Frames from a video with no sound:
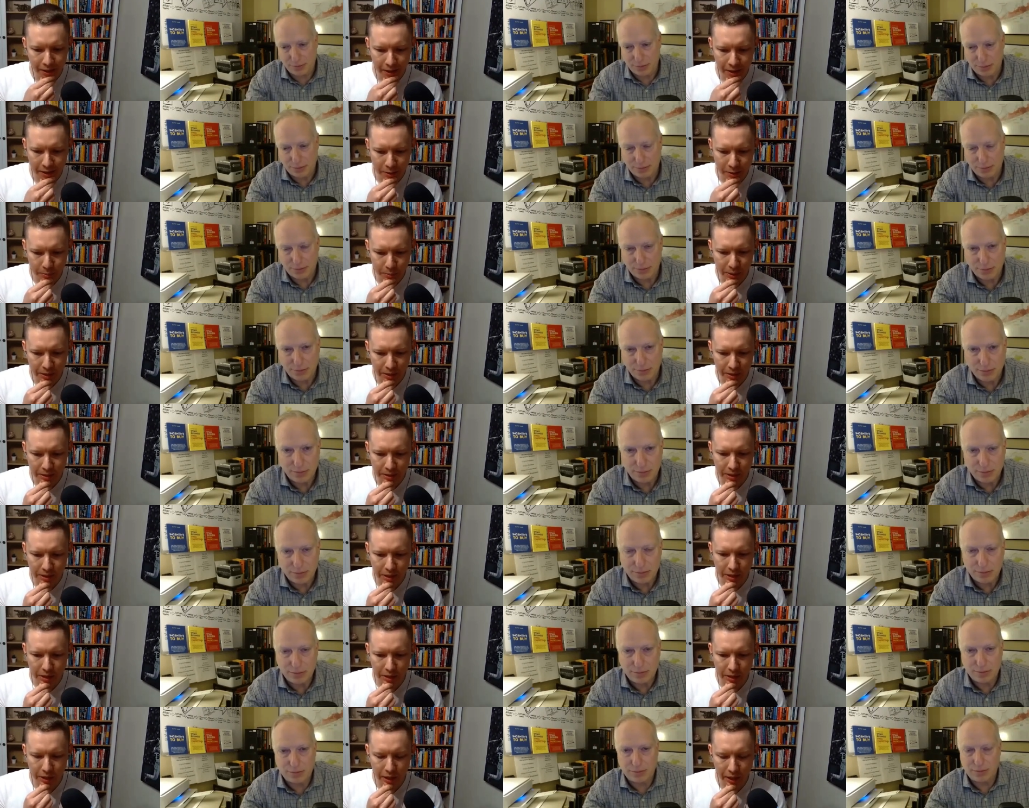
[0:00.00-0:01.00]
Speaker 1: it's been
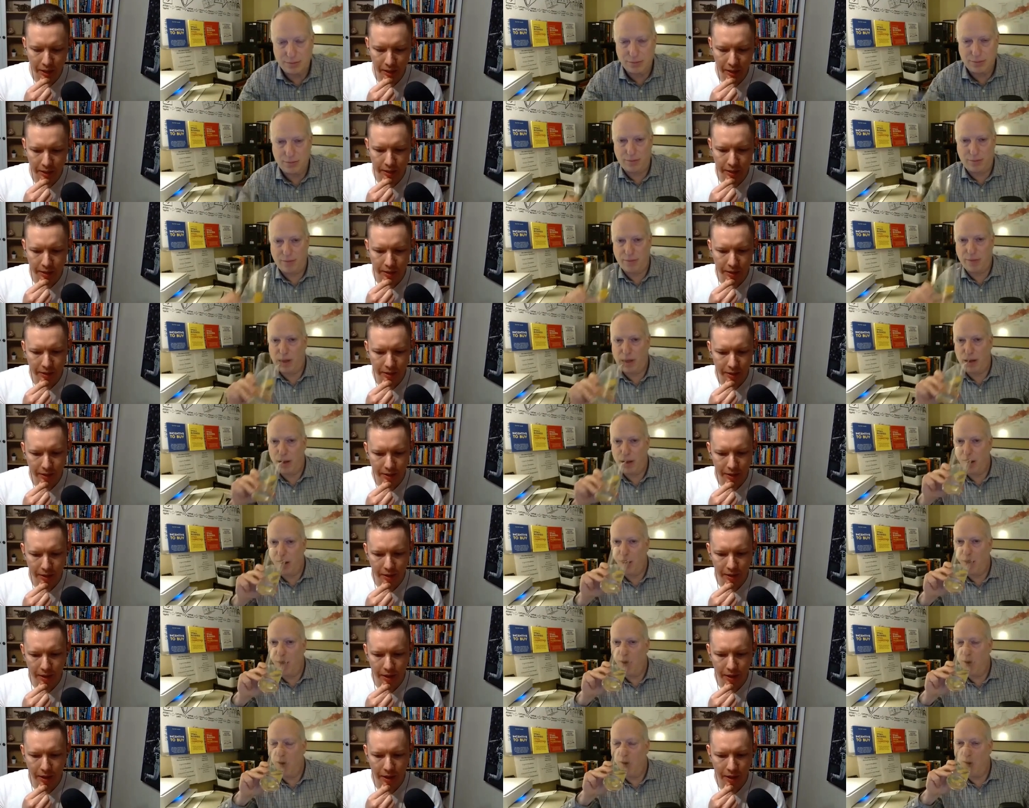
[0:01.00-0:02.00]
such, like
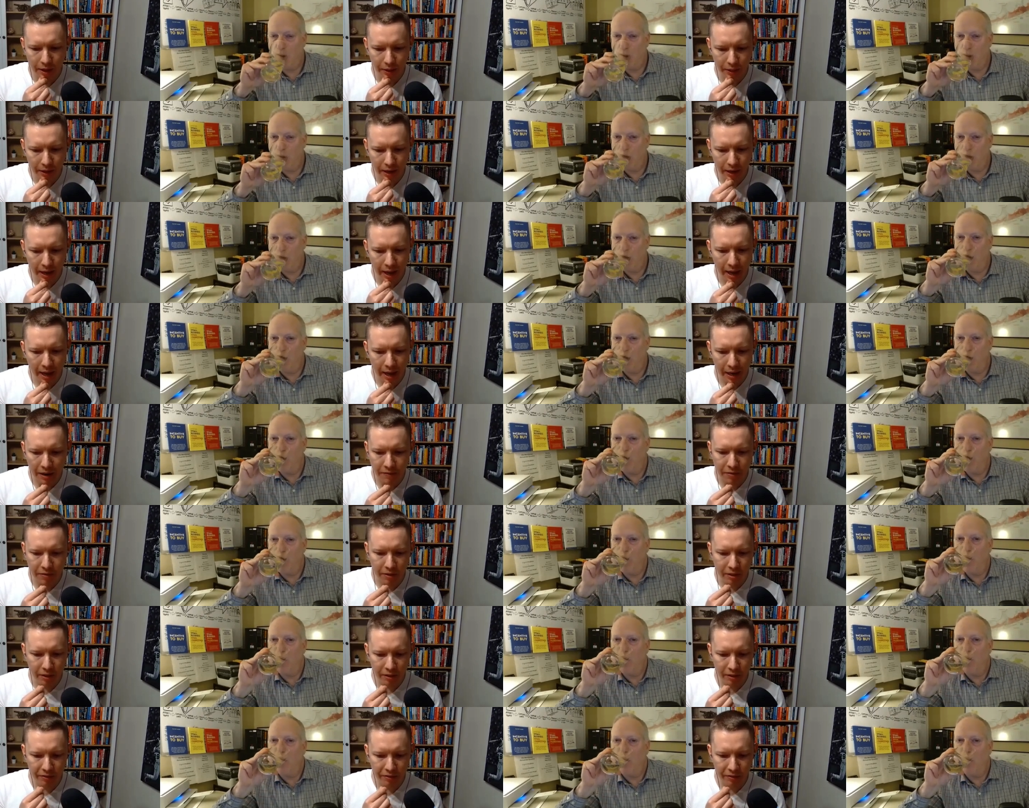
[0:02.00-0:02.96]
uh, that I had everything